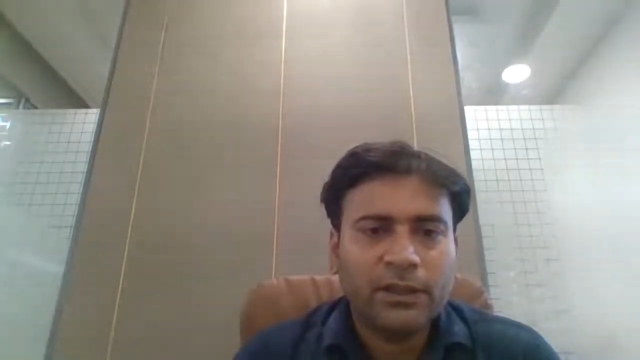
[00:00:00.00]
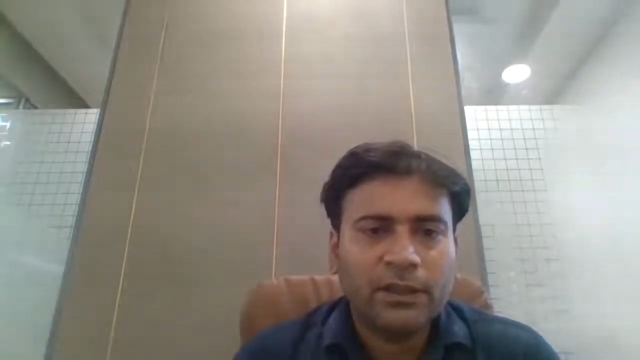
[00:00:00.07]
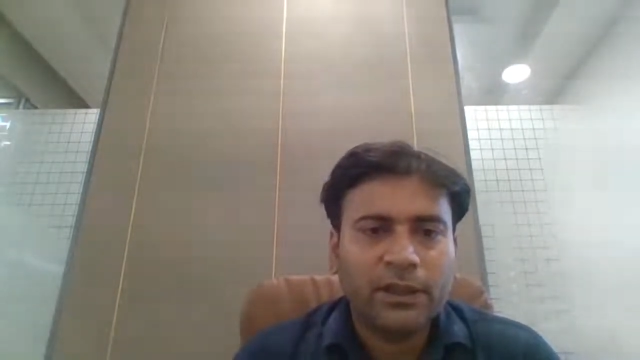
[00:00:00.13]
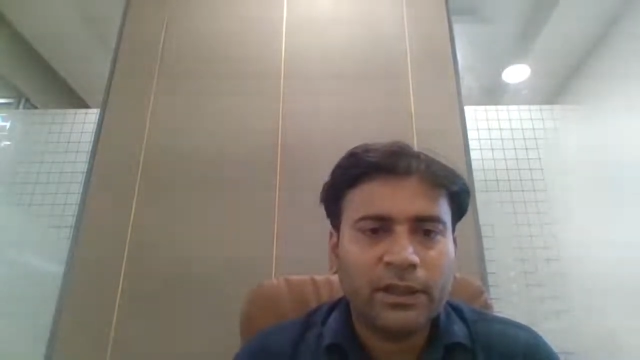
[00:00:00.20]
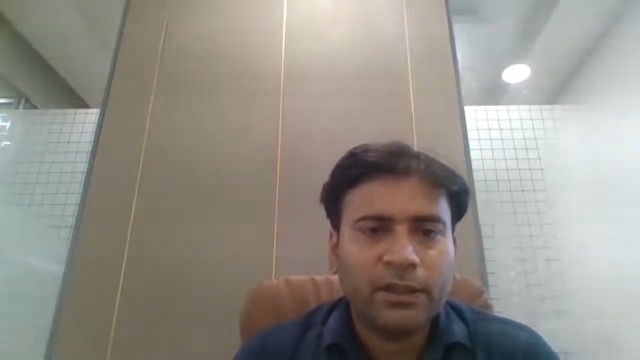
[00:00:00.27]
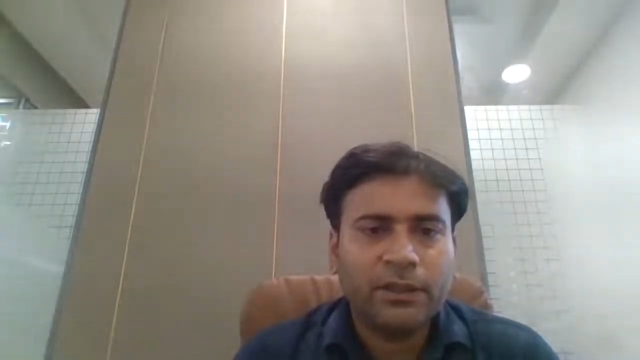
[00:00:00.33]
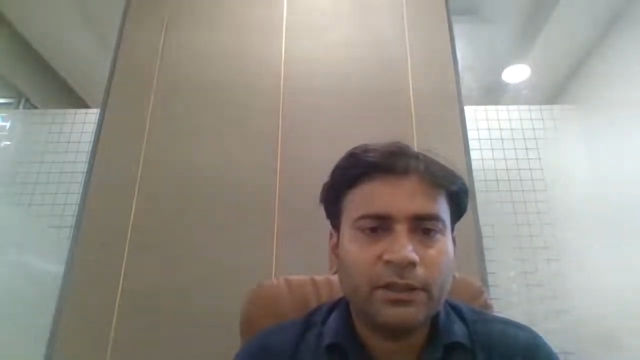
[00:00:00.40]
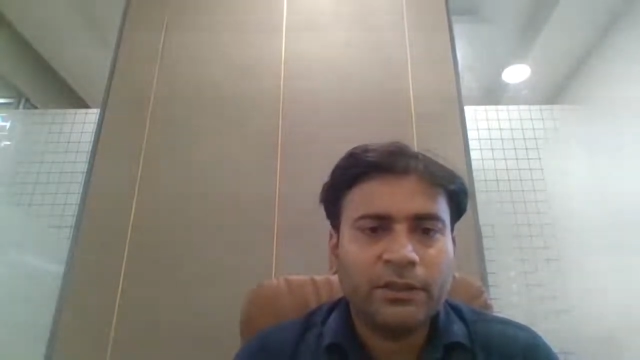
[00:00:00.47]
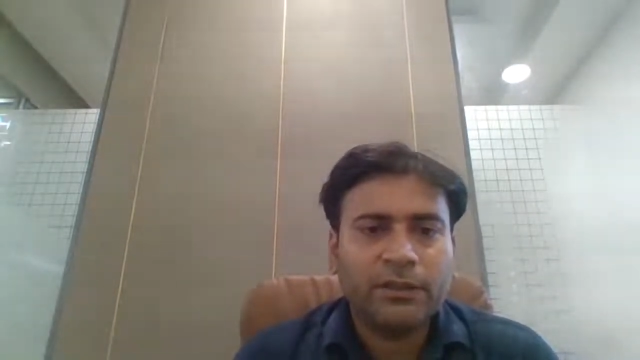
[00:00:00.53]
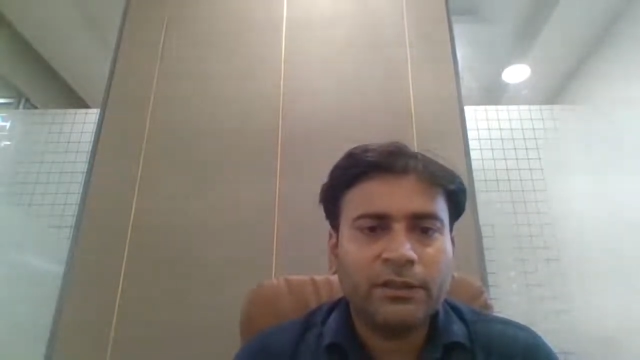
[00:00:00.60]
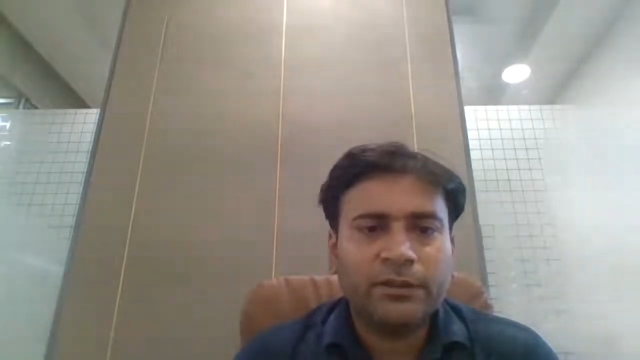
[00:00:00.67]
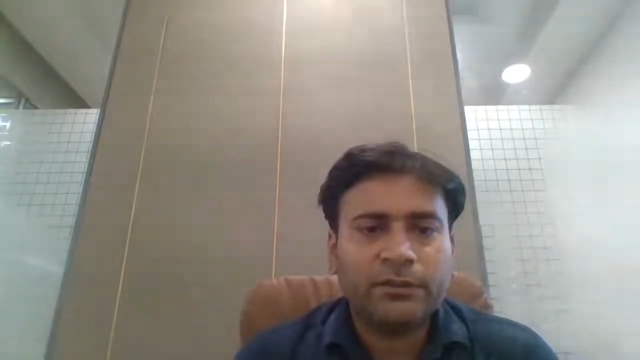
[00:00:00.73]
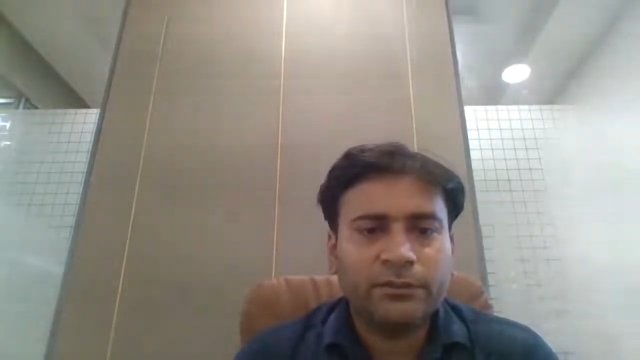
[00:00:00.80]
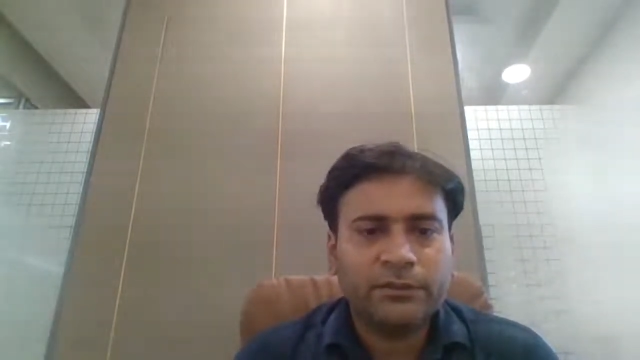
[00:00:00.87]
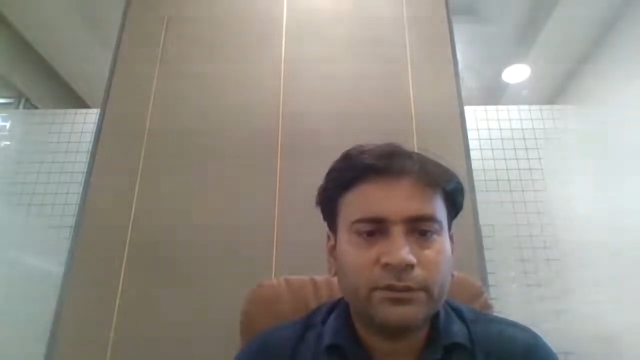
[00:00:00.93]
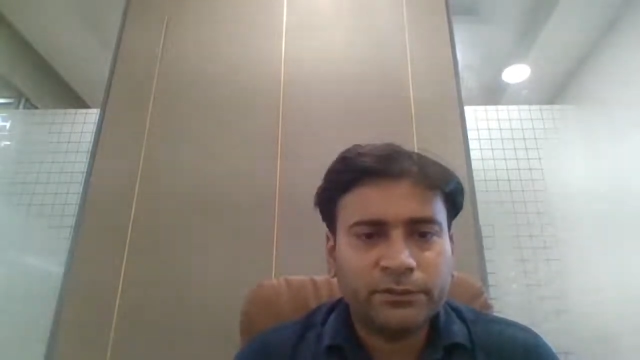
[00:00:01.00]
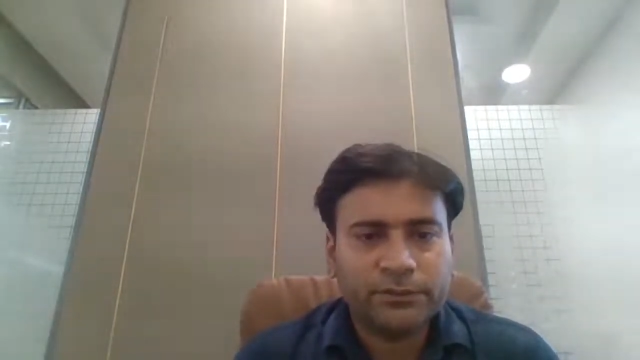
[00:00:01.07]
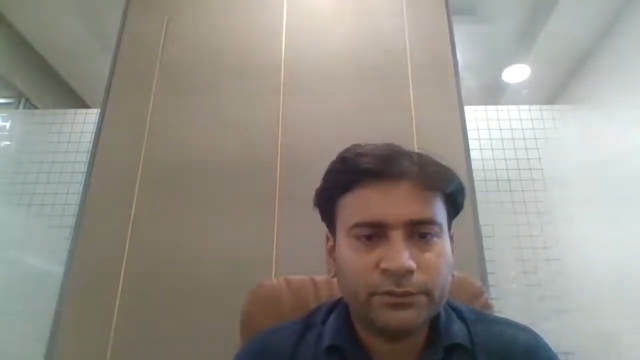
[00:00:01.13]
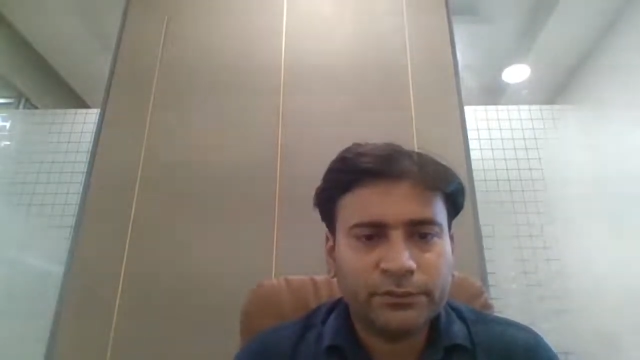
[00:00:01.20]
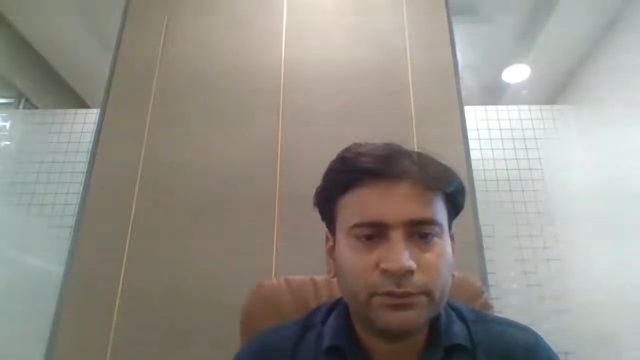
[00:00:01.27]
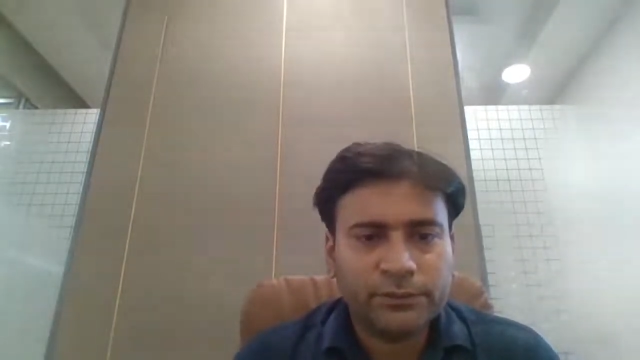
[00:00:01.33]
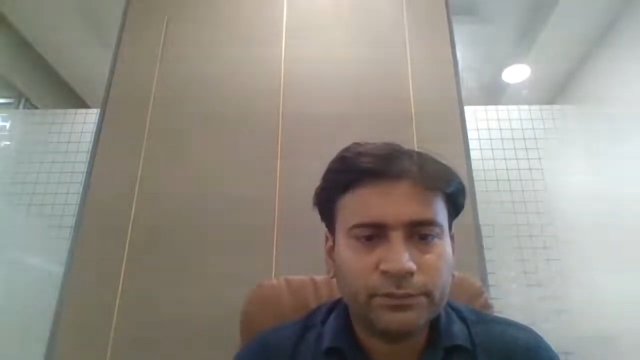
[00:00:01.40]
And
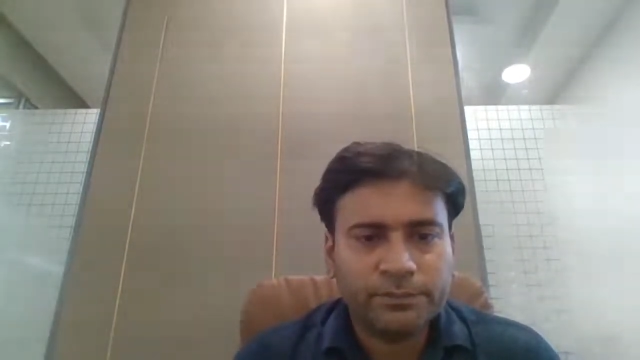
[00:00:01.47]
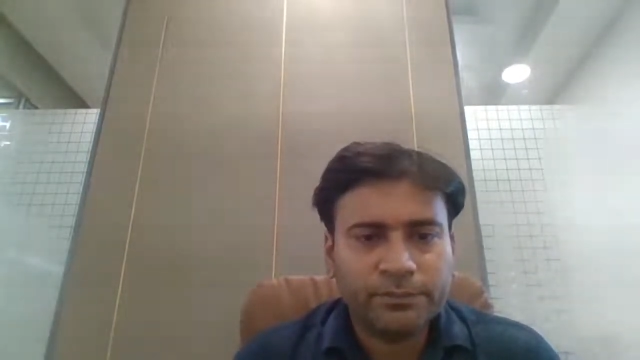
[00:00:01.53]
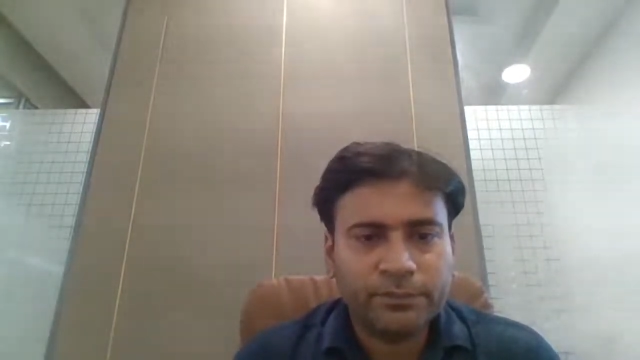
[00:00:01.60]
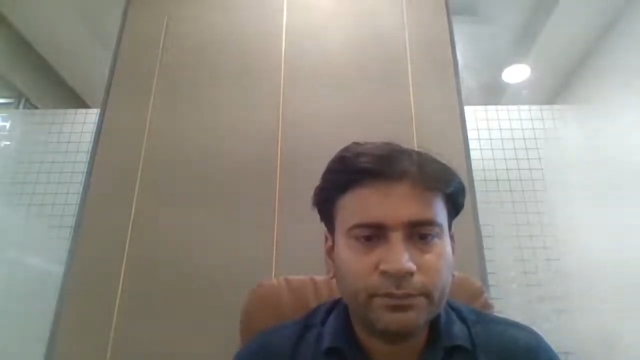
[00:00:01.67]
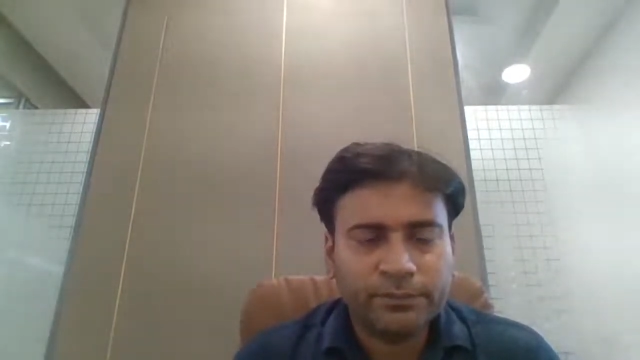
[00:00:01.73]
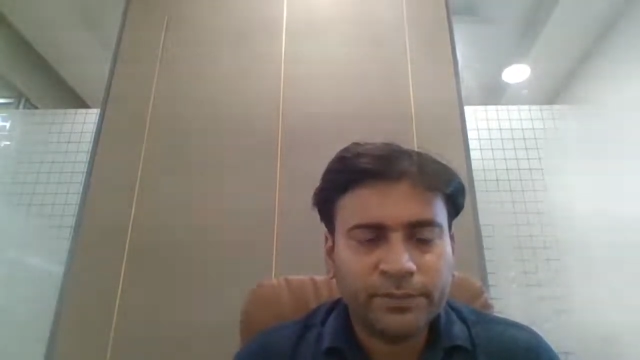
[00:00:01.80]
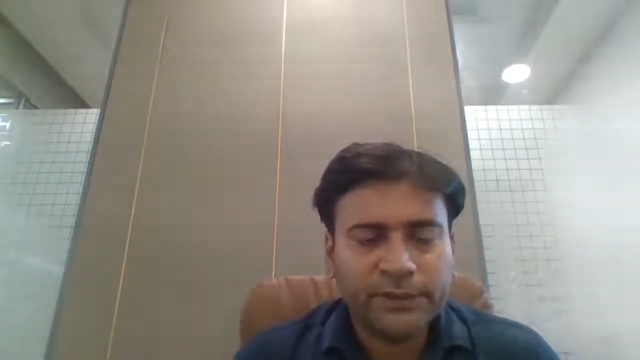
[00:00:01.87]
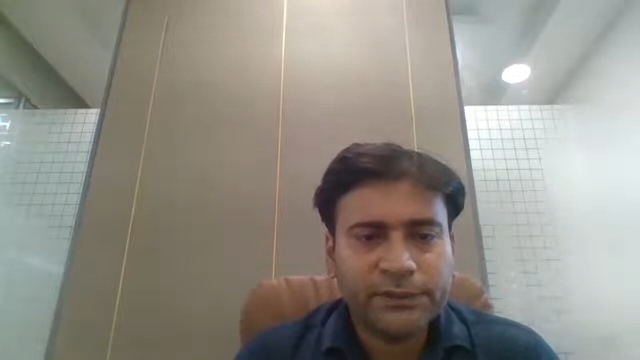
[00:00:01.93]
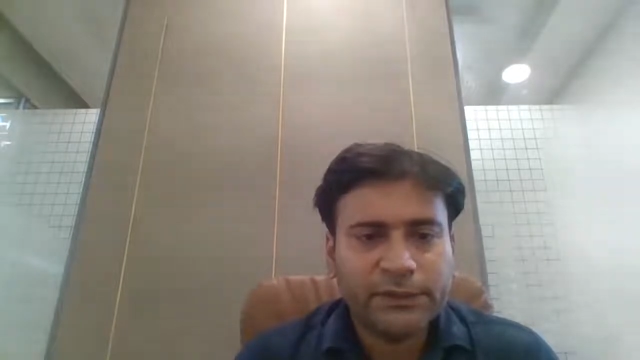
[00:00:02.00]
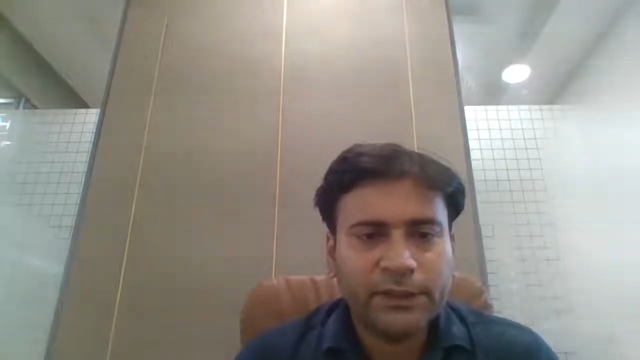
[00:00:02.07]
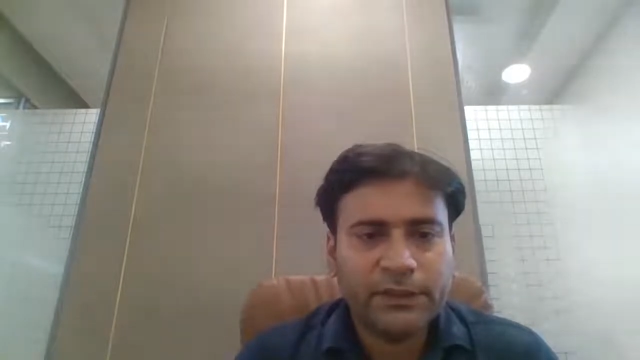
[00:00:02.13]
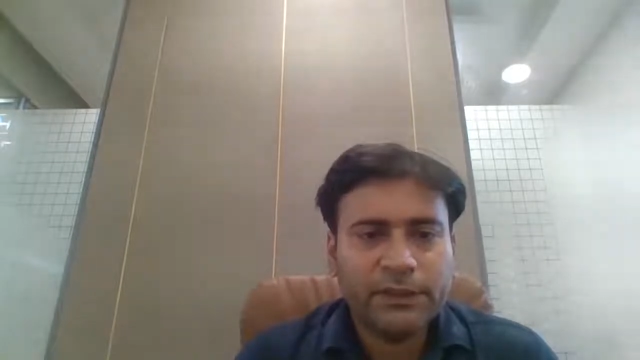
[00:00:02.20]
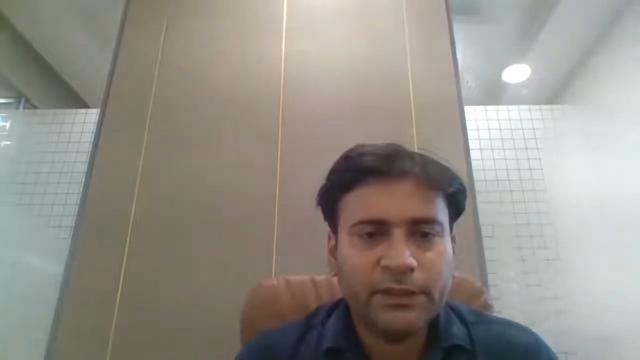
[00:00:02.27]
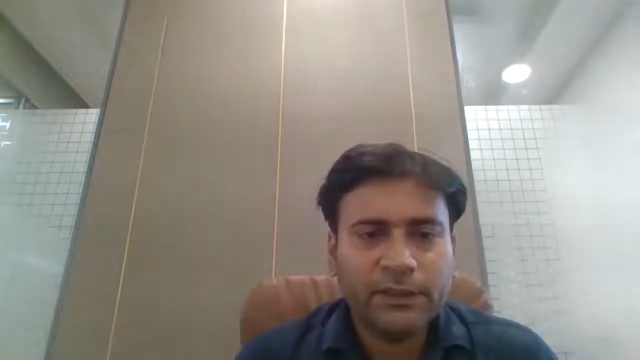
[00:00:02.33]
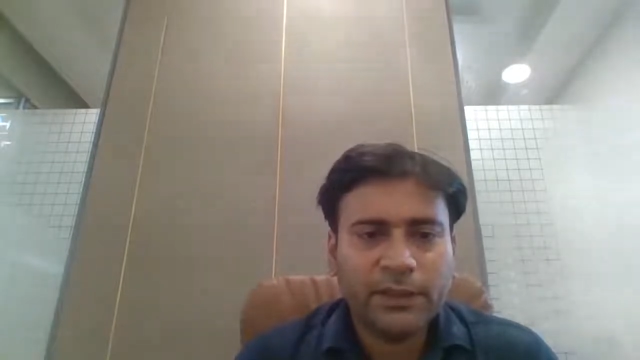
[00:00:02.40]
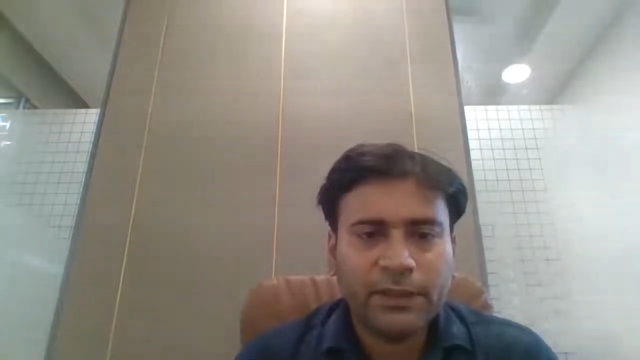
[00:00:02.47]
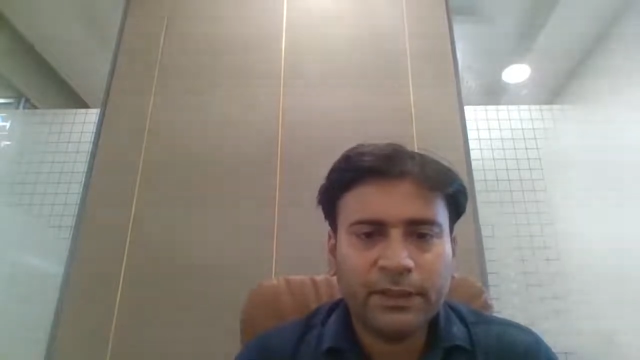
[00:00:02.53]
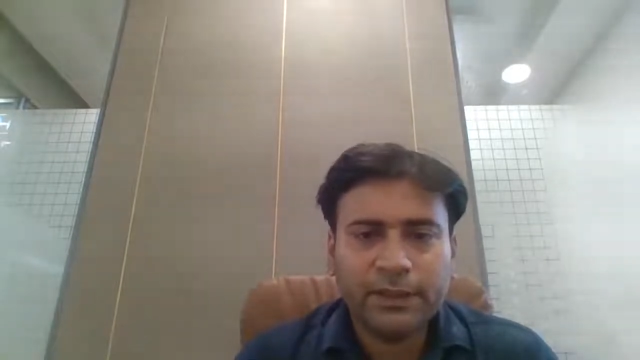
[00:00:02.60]
so basically,